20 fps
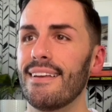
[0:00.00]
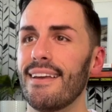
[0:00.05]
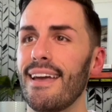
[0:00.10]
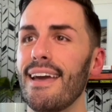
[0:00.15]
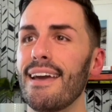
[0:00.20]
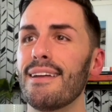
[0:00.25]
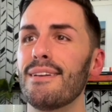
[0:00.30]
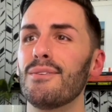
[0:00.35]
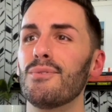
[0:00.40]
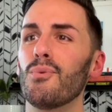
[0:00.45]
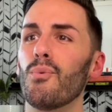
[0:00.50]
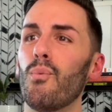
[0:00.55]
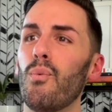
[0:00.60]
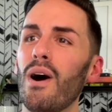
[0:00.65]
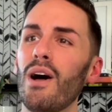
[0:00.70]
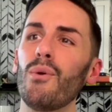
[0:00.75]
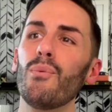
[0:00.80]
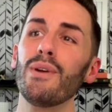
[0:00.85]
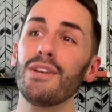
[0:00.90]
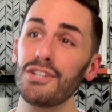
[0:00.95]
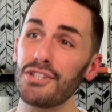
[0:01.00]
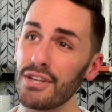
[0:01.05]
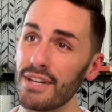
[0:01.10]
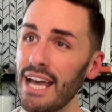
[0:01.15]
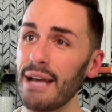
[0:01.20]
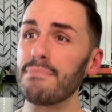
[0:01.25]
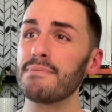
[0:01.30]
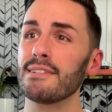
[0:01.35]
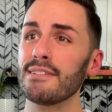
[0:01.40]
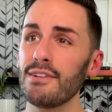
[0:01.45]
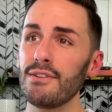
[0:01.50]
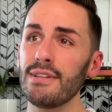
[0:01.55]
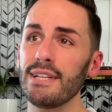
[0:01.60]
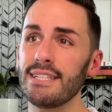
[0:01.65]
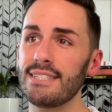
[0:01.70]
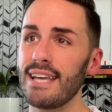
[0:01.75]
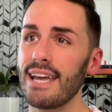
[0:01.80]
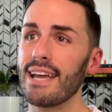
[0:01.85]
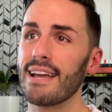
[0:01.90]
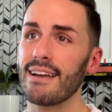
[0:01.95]
And while we should absolutely
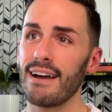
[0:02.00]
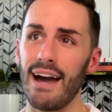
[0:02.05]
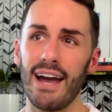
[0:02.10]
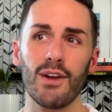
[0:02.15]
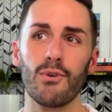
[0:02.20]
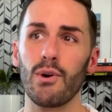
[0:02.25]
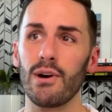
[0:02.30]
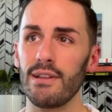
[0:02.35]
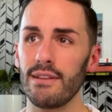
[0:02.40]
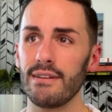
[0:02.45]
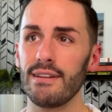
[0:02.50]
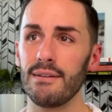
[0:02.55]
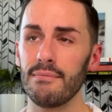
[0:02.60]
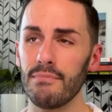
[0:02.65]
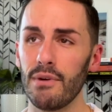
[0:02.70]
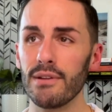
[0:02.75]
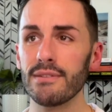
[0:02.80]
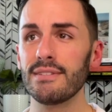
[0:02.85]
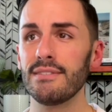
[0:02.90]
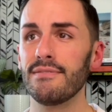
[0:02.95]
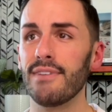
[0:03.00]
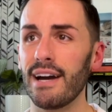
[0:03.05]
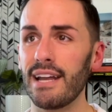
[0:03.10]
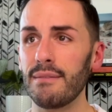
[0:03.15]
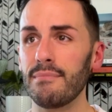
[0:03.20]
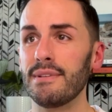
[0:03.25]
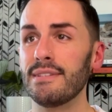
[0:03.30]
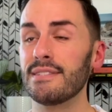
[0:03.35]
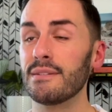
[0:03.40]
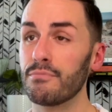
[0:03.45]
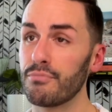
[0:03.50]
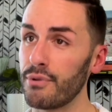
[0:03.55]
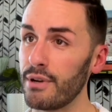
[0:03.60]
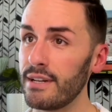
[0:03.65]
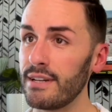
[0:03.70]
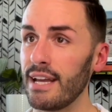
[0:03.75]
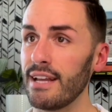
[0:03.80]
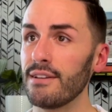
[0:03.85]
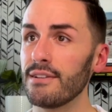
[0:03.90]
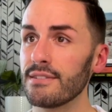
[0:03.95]
take high-quality multivitamins and
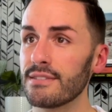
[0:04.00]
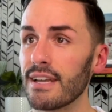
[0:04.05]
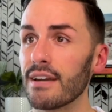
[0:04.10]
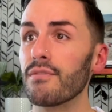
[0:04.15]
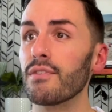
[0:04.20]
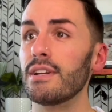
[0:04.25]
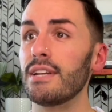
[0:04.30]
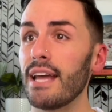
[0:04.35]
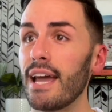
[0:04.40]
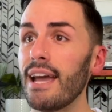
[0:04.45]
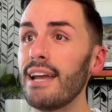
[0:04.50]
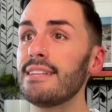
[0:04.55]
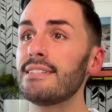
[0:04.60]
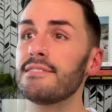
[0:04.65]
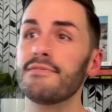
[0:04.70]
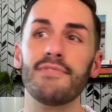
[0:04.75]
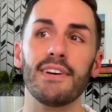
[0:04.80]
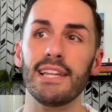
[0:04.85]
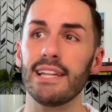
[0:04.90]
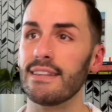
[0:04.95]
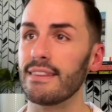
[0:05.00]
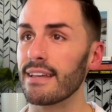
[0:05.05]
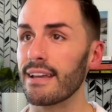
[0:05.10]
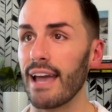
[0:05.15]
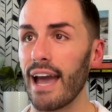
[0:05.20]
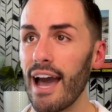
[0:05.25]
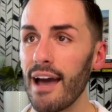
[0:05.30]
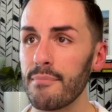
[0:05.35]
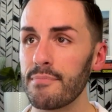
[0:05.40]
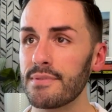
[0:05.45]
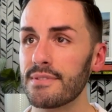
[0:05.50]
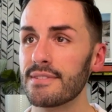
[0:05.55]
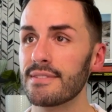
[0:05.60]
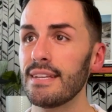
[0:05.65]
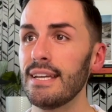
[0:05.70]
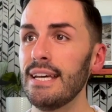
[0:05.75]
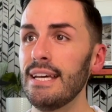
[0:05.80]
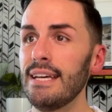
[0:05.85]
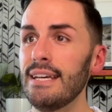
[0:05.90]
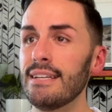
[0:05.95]
prenatals every day to fill in the gaps,
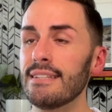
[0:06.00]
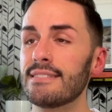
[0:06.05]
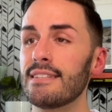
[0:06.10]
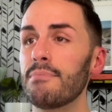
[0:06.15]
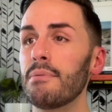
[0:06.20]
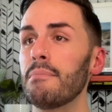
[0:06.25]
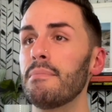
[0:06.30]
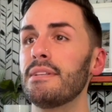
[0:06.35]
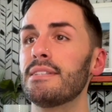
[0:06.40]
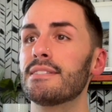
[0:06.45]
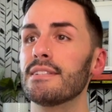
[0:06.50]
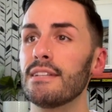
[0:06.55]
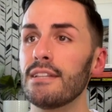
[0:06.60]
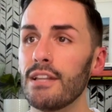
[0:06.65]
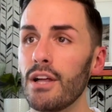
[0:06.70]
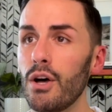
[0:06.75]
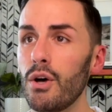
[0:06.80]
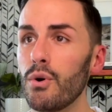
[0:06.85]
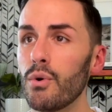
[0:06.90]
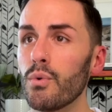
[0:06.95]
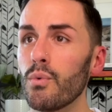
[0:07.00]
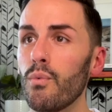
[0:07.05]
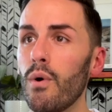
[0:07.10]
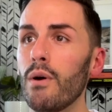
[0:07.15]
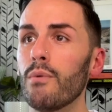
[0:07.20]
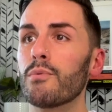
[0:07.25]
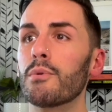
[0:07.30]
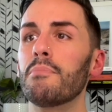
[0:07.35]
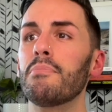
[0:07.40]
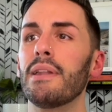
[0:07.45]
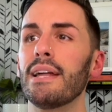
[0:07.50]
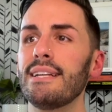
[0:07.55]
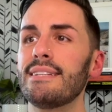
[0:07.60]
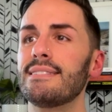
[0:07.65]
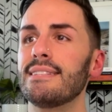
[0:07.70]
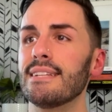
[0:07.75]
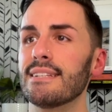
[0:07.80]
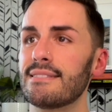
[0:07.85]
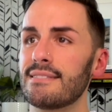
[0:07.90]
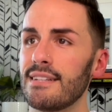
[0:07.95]
supplements alone won't replace
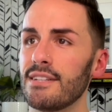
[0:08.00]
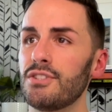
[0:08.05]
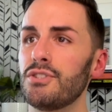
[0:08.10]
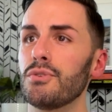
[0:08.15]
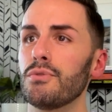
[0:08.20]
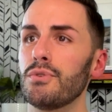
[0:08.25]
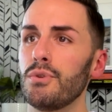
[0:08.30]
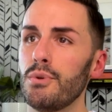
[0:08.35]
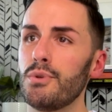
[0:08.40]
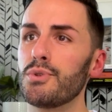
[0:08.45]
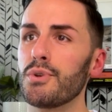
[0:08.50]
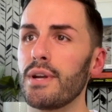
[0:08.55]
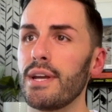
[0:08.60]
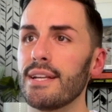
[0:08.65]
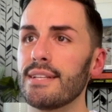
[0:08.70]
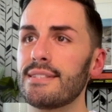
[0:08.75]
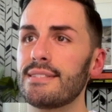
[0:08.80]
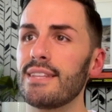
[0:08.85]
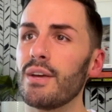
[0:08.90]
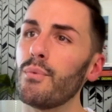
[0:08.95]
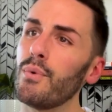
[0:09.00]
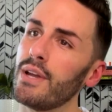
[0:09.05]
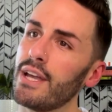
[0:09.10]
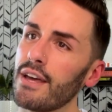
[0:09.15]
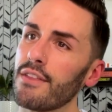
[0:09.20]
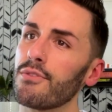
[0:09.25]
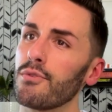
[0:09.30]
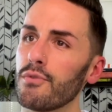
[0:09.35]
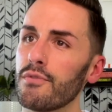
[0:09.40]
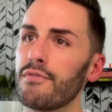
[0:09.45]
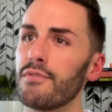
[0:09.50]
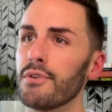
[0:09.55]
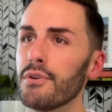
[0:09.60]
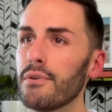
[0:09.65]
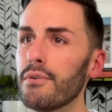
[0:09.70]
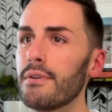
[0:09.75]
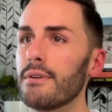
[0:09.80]
the essential nutrients that we get through food.